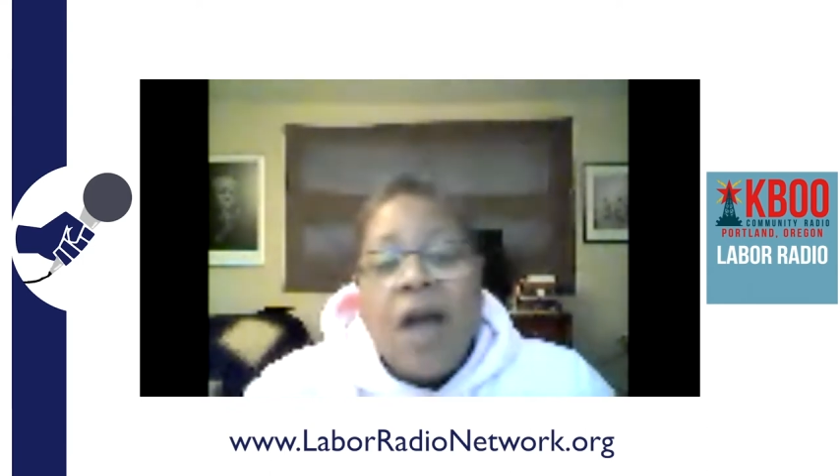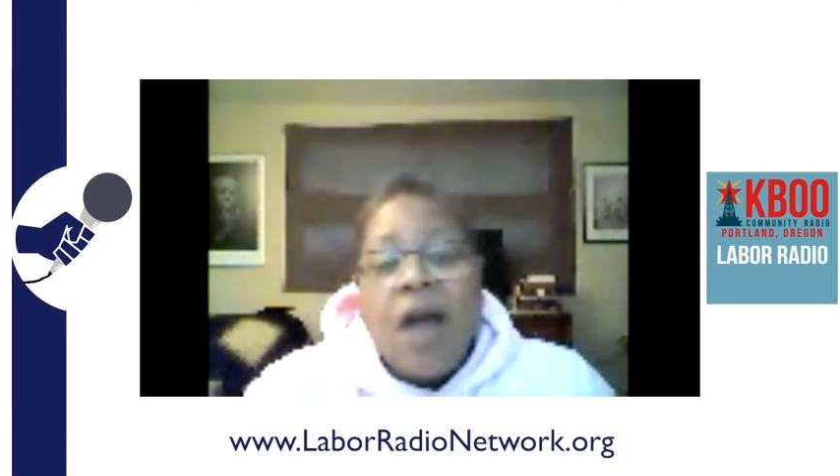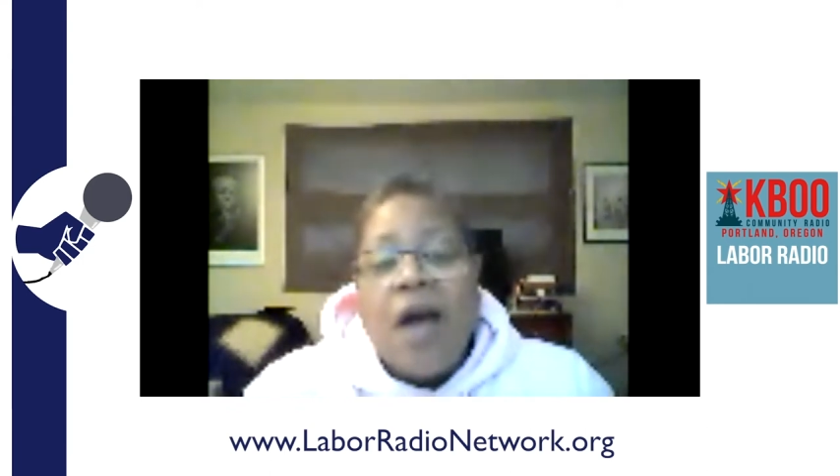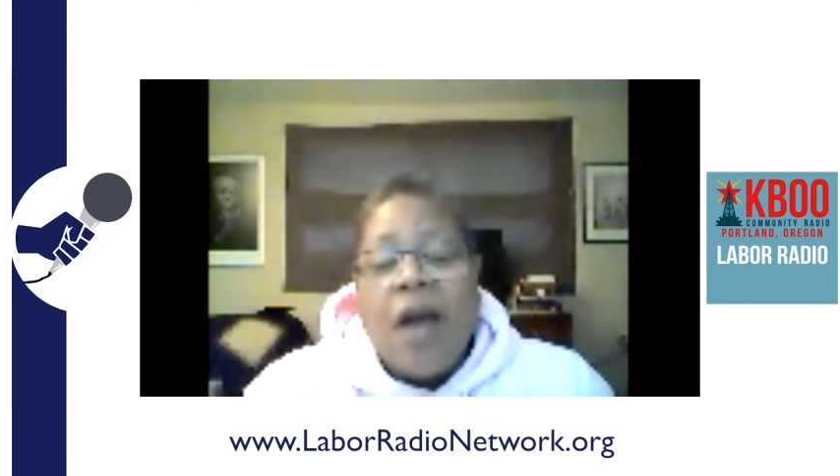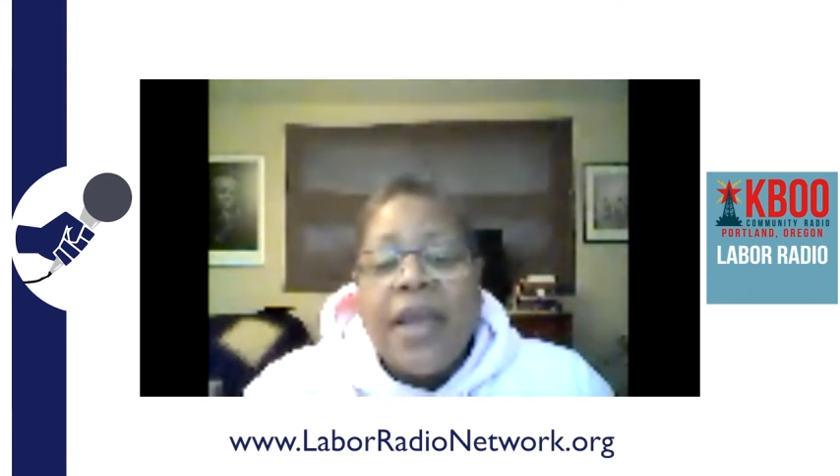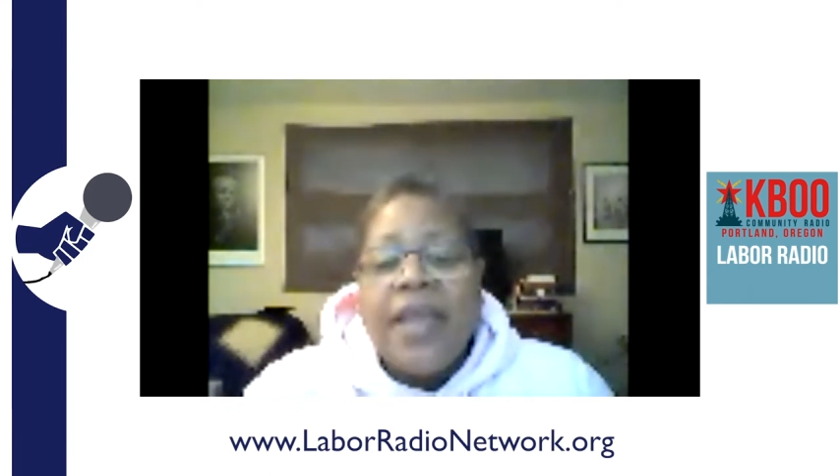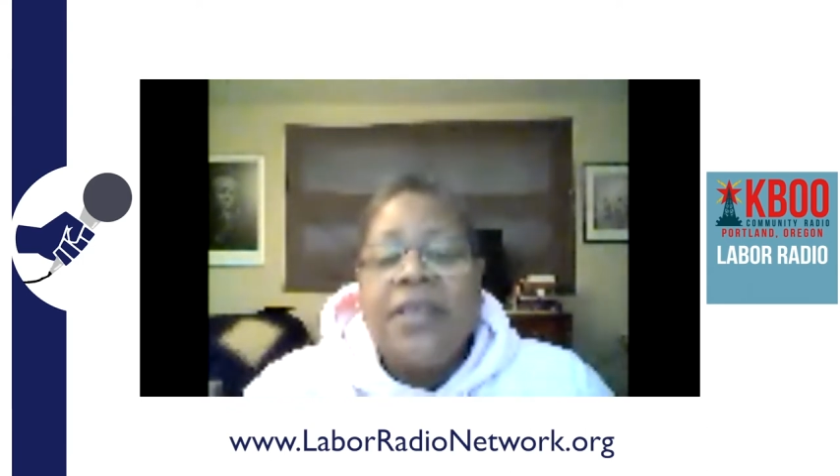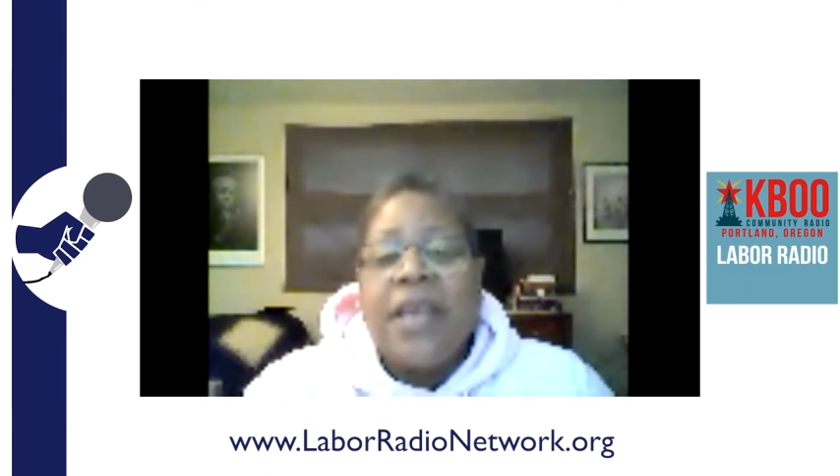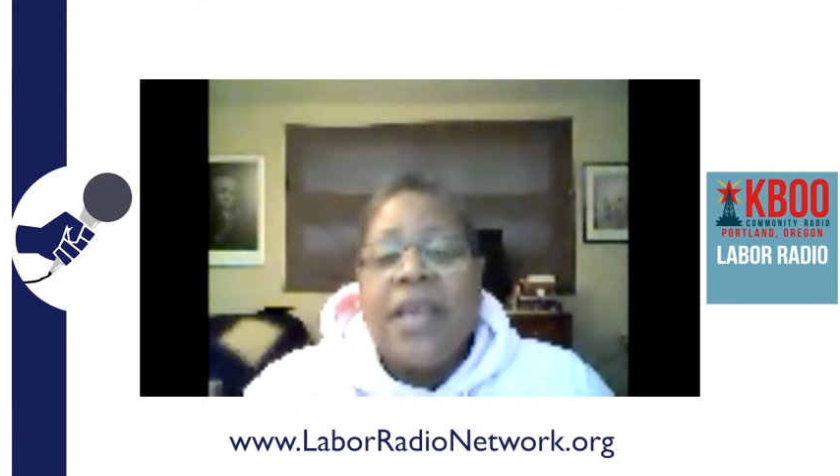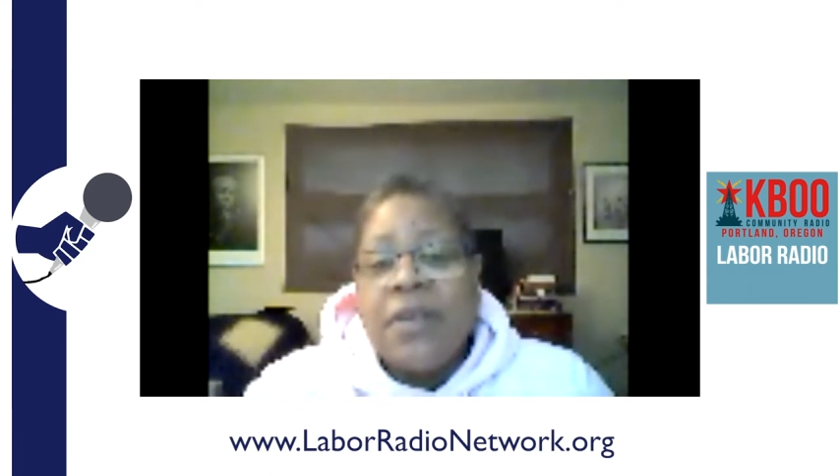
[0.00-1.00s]
our kids
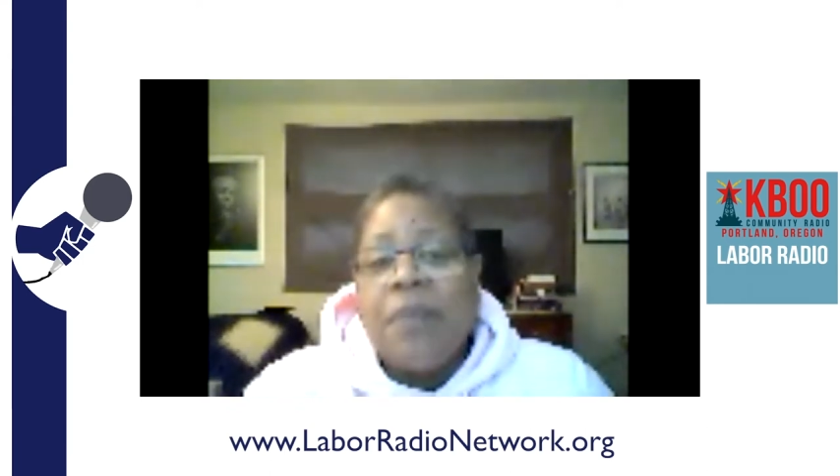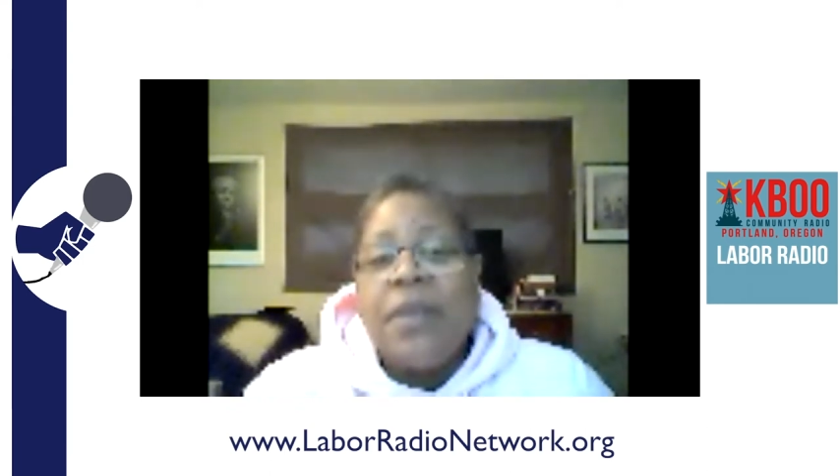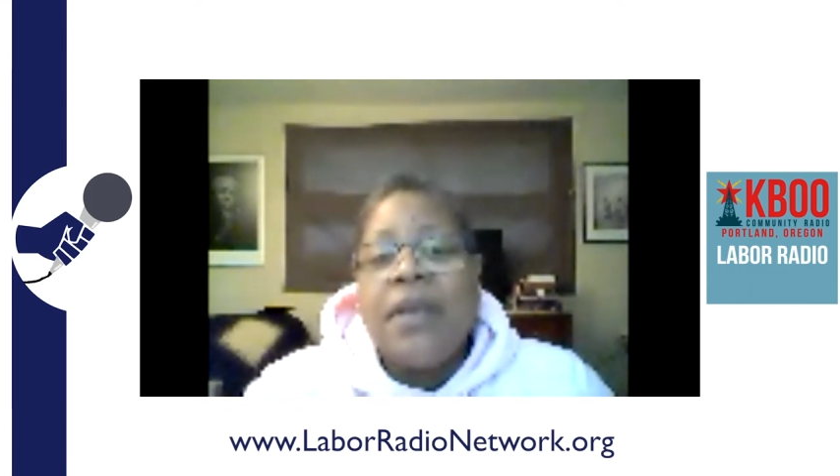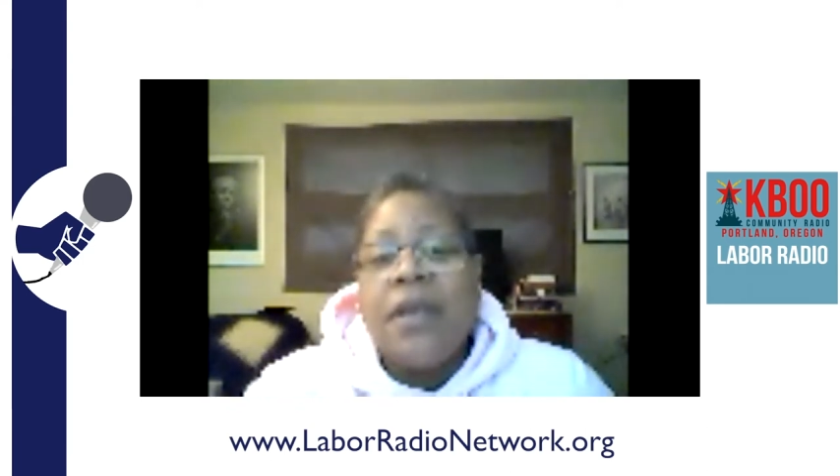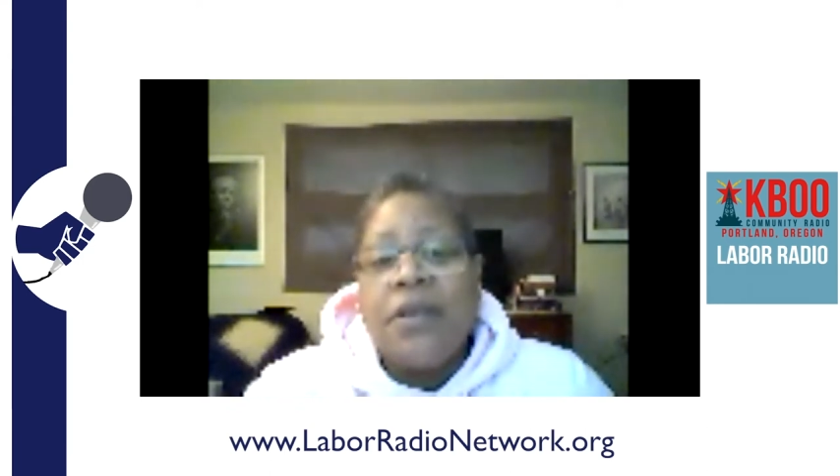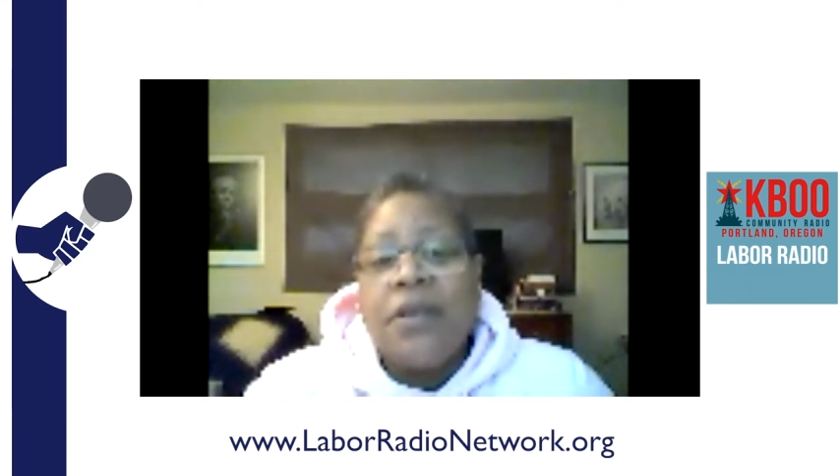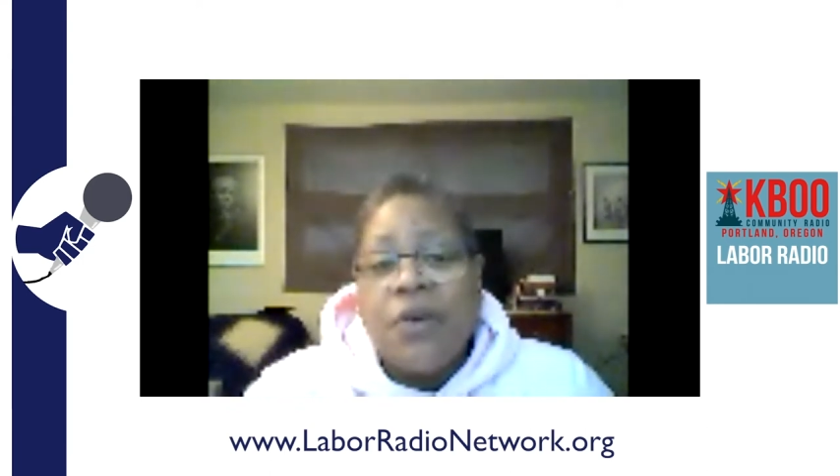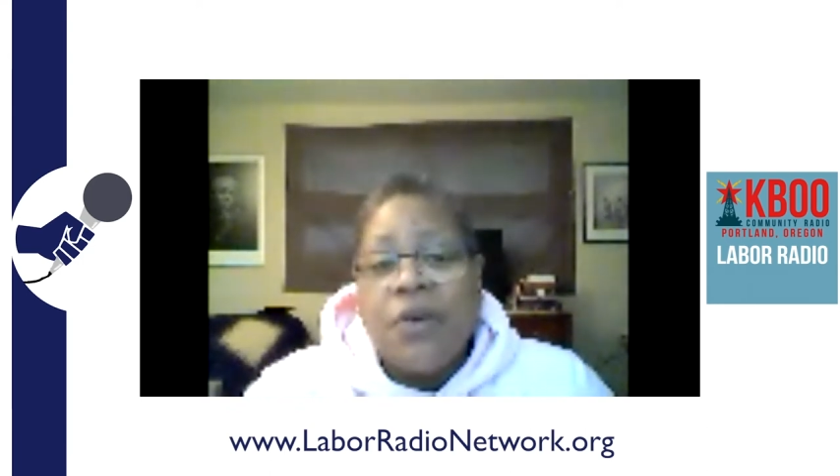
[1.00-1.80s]
have something. And so